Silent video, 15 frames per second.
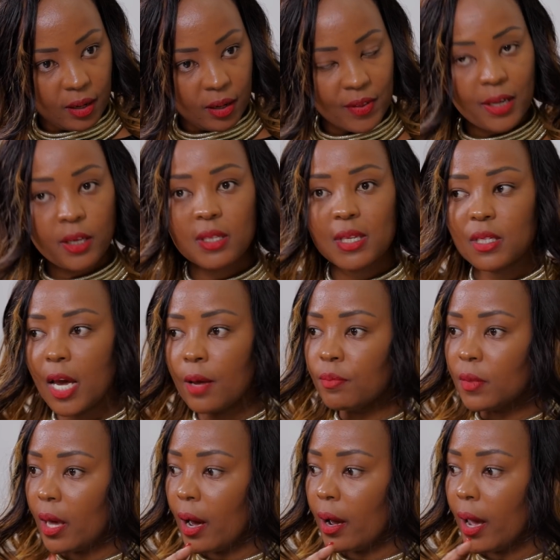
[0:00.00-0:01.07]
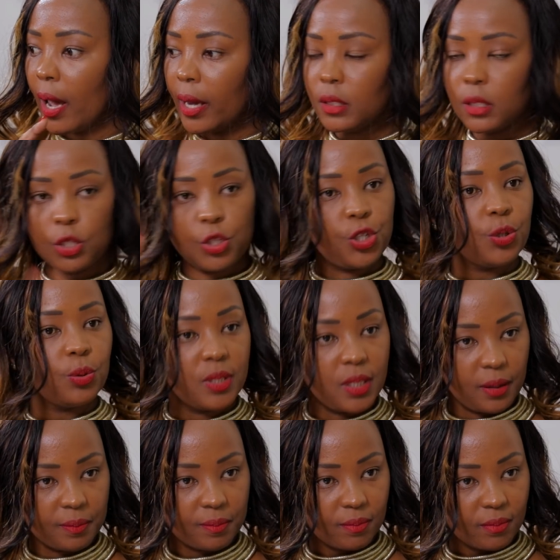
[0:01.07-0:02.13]
That is the time their height is
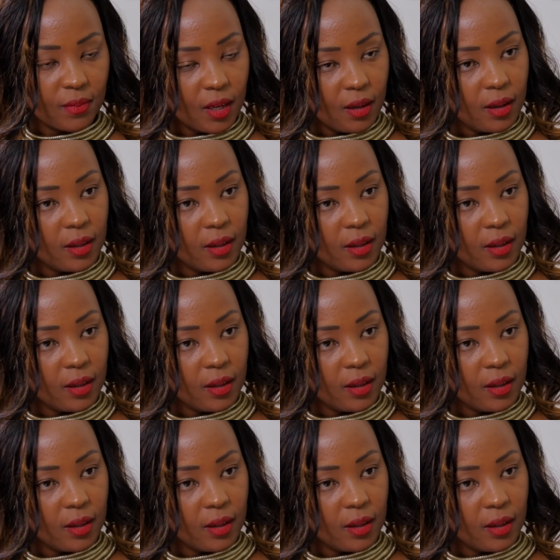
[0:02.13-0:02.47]
shooting.